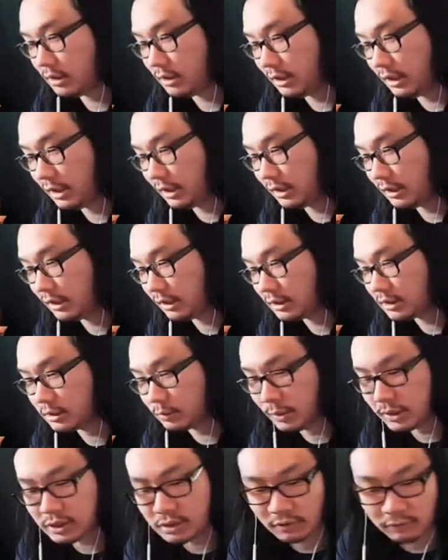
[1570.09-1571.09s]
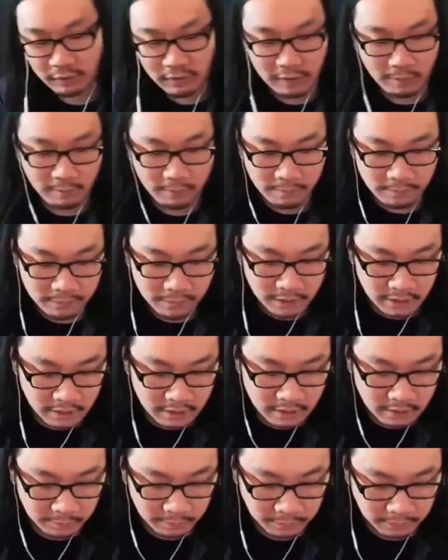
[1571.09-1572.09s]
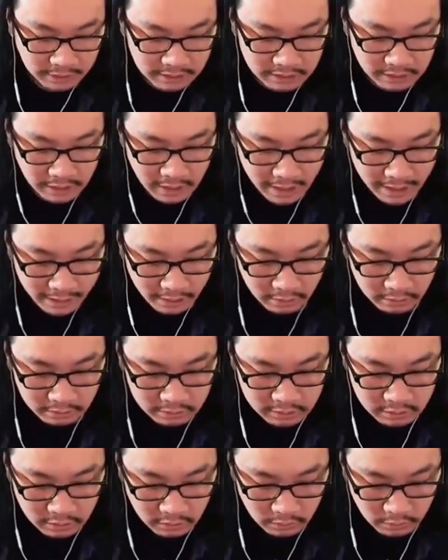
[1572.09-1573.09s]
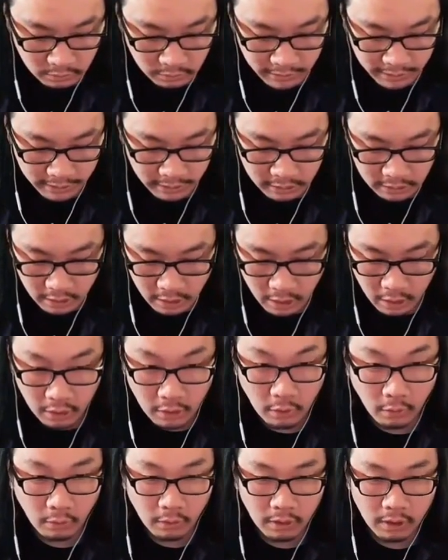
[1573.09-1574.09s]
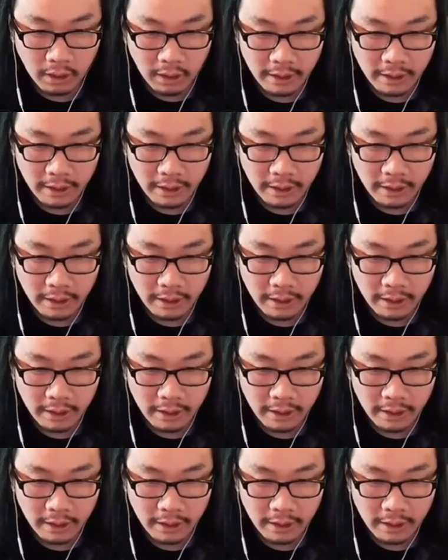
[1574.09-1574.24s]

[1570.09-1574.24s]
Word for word: like switched from complete denial to like no.